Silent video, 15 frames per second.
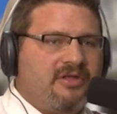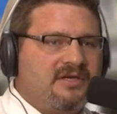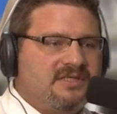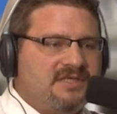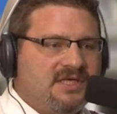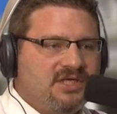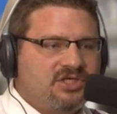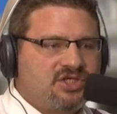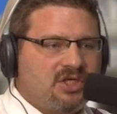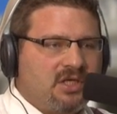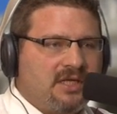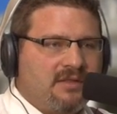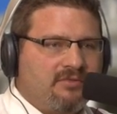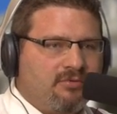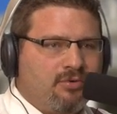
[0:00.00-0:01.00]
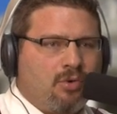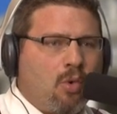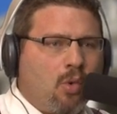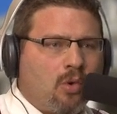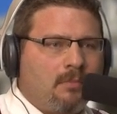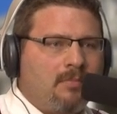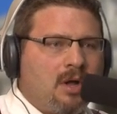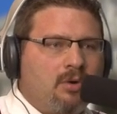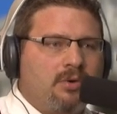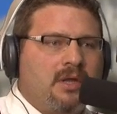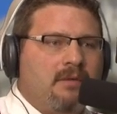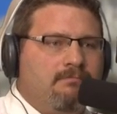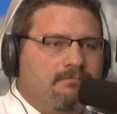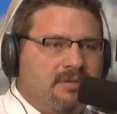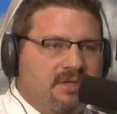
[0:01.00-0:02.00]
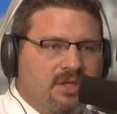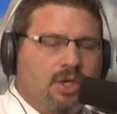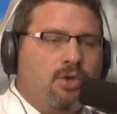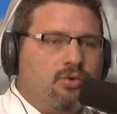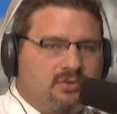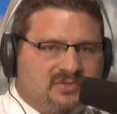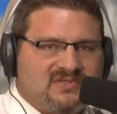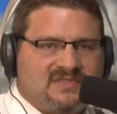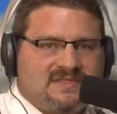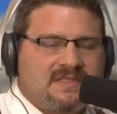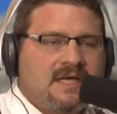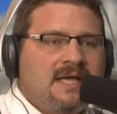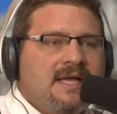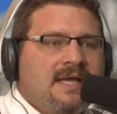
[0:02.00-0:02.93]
intentionally through hormone abuse.